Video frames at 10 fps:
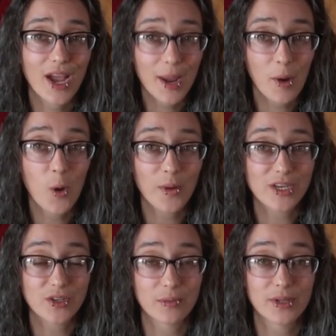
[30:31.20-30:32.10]
I'm
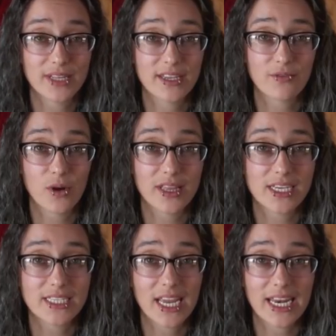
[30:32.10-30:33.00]
hoping to completely avoid
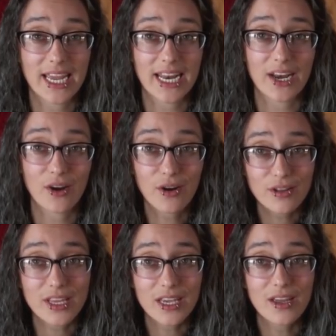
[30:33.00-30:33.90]
this and get in
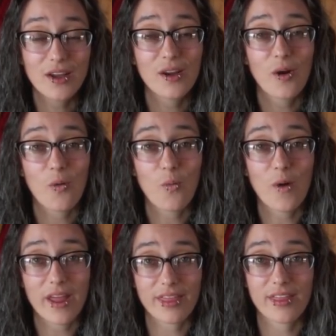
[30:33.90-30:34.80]
early
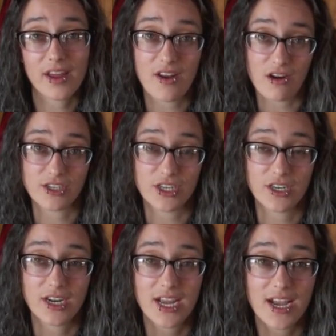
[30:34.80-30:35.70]
with a
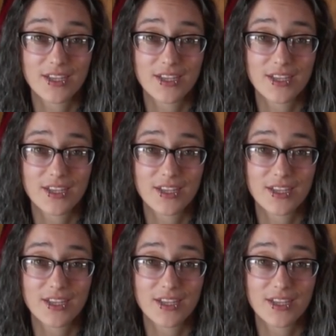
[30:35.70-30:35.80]
doctor.